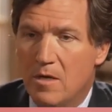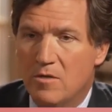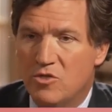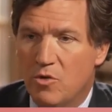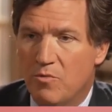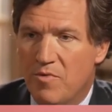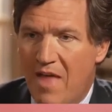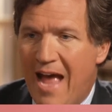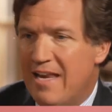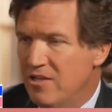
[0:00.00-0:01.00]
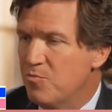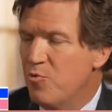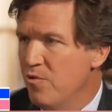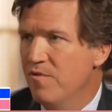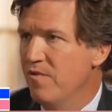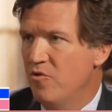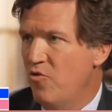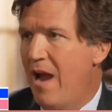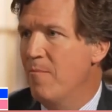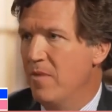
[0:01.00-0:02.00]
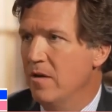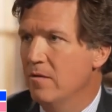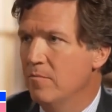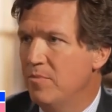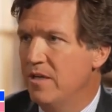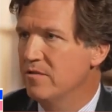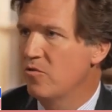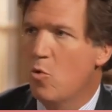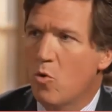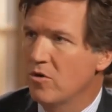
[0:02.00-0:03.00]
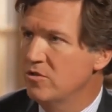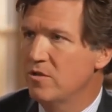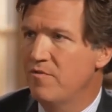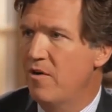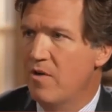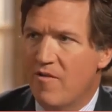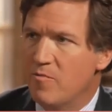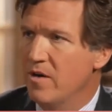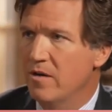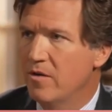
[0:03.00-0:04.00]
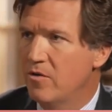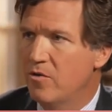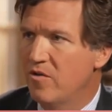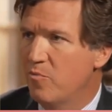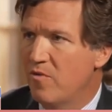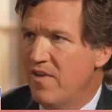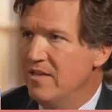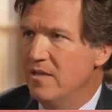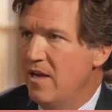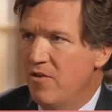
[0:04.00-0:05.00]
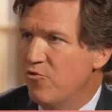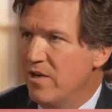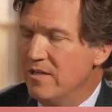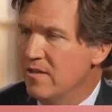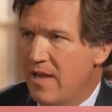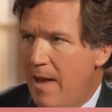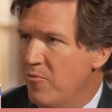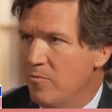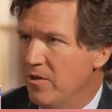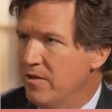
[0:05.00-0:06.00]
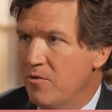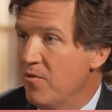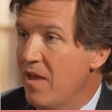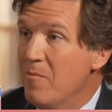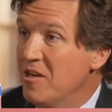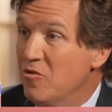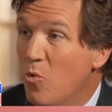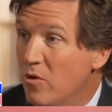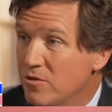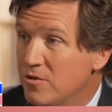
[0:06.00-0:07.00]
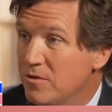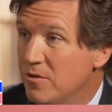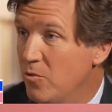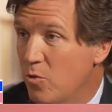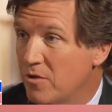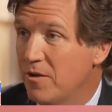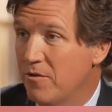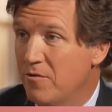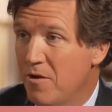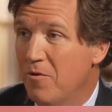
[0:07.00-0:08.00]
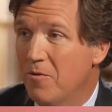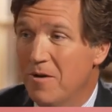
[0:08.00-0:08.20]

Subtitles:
So that is proof of entrapment, because of course the federal government could have prevented entry into the Capitol building. There aren't that many doors. You work there, you know.